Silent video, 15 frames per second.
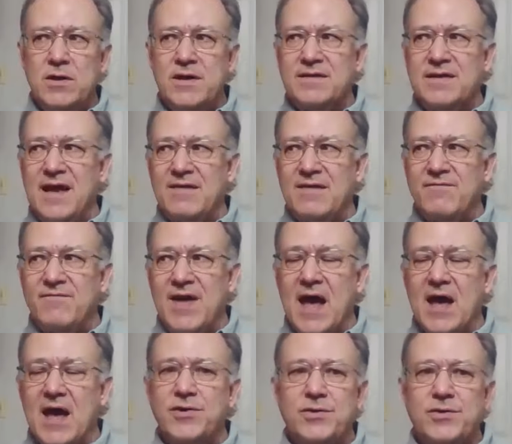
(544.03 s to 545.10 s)
at that
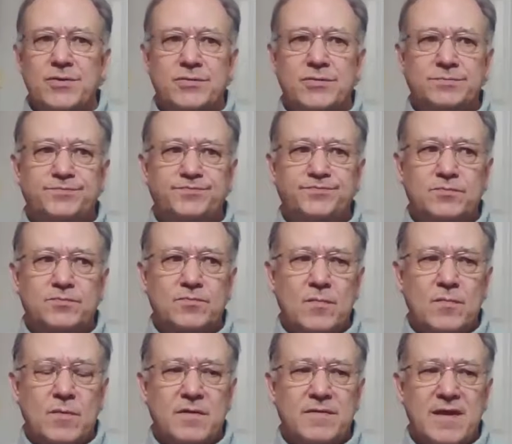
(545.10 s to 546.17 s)
value,
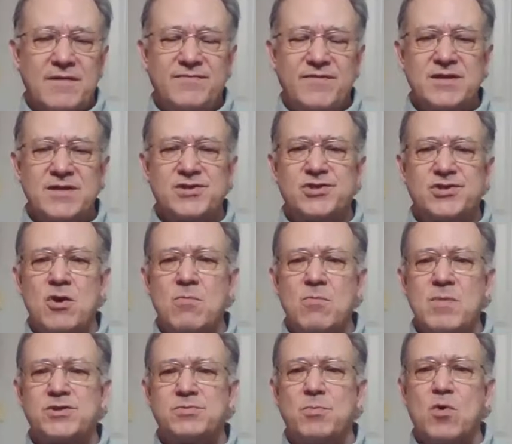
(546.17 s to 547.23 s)
they've done so
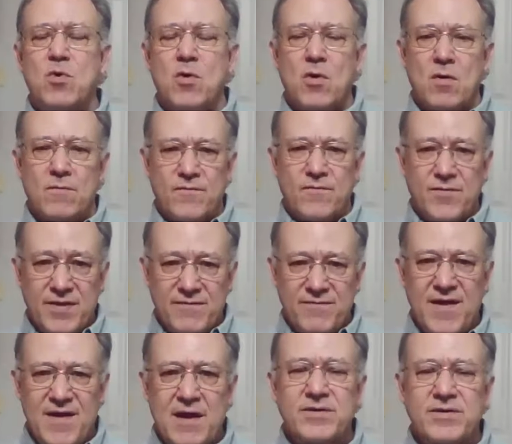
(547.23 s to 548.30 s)
much more for the
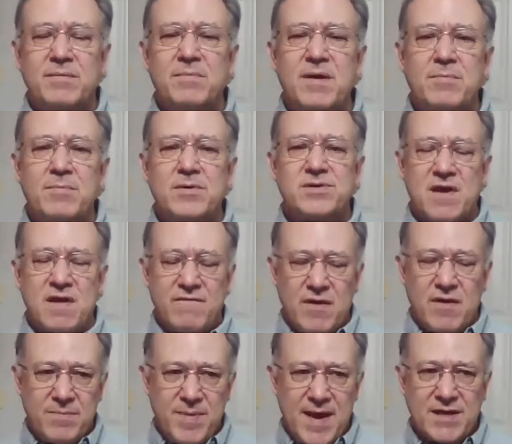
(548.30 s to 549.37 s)
founding members of
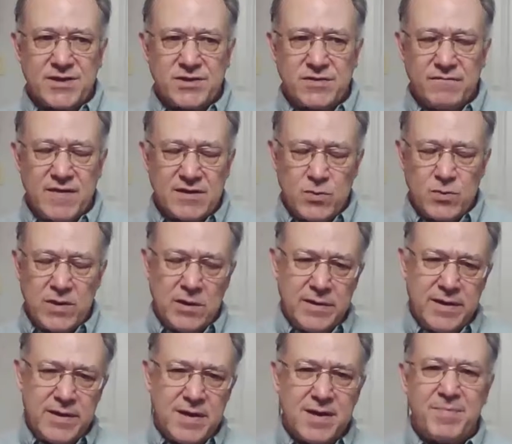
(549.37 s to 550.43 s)
Onpassive. As we
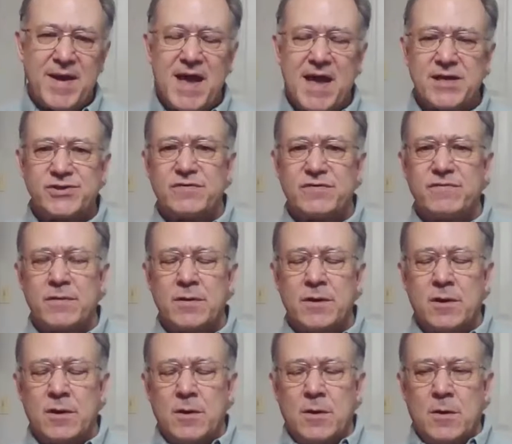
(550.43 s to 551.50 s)
look at Onpassive
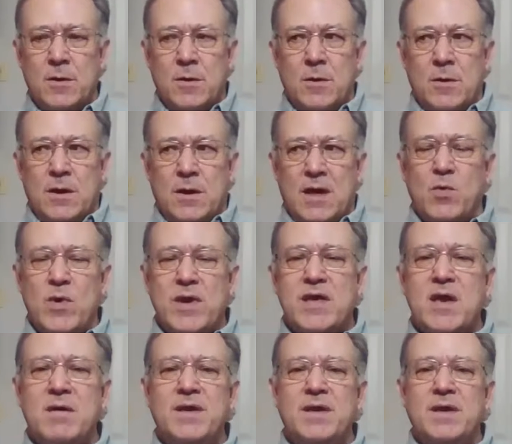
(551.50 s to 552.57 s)
and we
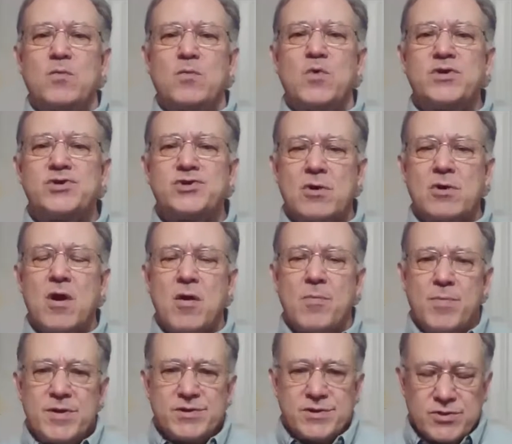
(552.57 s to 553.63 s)
come in and we start our
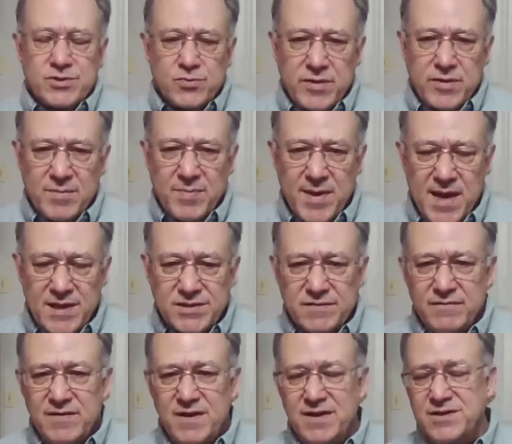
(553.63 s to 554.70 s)
business with Onpassive,
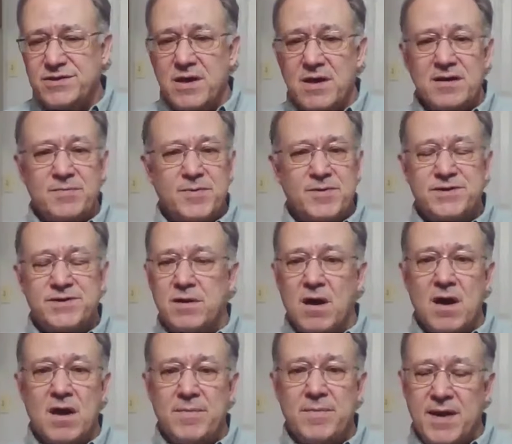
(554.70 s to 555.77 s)
it is 100%
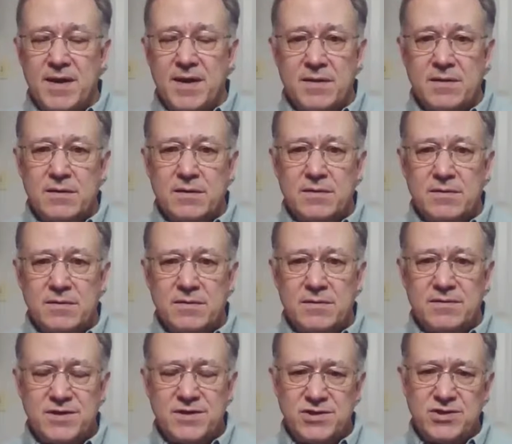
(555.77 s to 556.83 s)
automated.
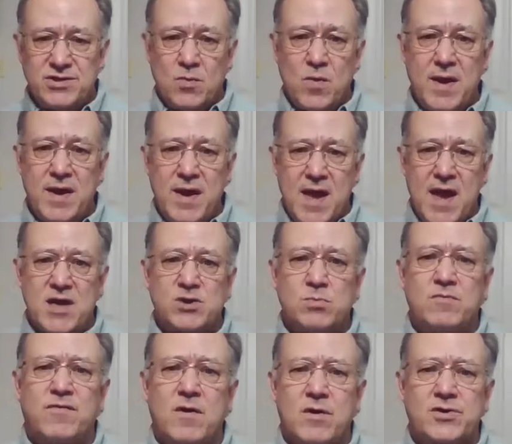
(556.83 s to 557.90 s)
This is the way Ash
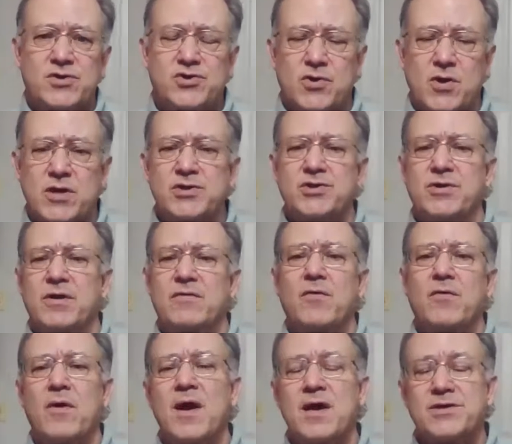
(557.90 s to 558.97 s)
Mufareh structured it
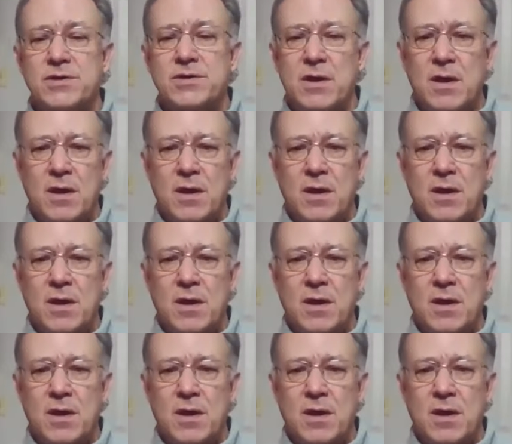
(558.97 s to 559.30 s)
for us,